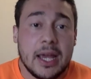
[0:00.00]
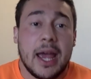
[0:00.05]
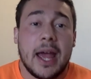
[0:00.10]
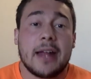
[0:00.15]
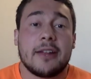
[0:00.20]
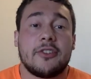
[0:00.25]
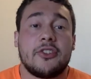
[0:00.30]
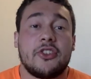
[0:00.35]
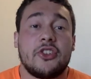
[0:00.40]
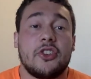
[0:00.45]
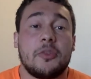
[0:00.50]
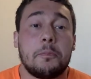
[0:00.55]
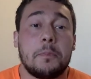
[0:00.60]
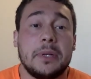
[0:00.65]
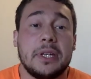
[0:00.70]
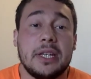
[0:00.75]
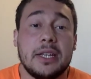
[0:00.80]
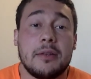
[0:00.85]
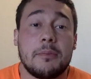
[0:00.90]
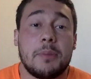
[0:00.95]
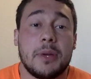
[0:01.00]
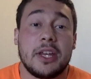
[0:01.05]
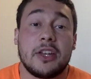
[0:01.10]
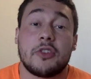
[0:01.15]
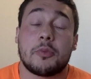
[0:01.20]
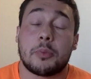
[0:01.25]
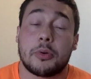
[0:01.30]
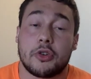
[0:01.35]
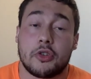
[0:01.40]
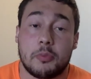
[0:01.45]
and
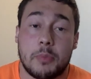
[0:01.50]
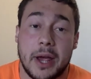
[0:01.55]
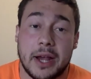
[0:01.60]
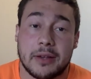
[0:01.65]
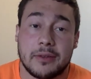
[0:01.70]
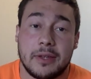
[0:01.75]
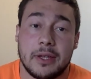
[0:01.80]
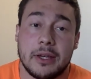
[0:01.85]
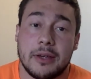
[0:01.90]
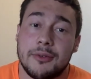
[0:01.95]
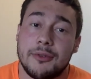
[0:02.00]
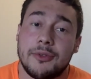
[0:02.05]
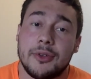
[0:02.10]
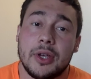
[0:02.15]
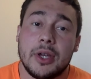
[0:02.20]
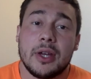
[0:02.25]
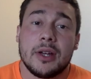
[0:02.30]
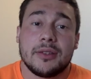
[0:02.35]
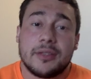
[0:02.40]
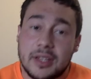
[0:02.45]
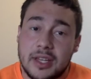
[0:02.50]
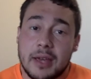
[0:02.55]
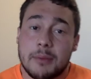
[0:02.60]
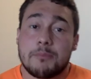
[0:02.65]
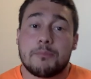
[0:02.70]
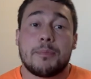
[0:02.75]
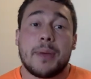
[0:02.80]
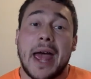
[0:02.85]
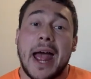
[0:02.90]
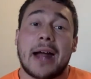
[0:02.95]
speed-based perspective to
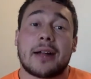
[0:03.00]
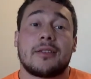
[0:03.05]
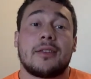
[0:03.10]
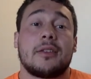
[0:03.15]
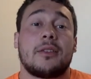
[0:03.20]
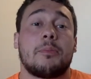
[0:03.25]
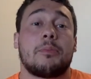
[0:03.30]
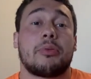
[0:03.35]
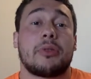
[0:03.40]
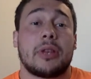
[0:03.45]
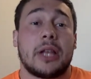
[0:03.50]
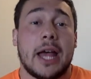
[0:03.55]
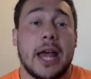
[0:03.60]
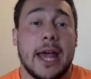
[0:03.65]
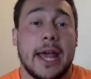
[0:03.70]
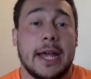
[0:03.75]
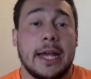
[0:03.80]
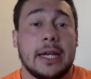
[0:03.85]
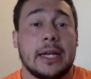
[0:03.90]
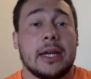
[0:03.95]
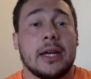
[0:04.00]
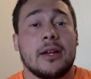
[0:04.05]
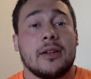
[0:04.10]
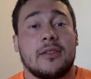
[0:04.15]
get back to play,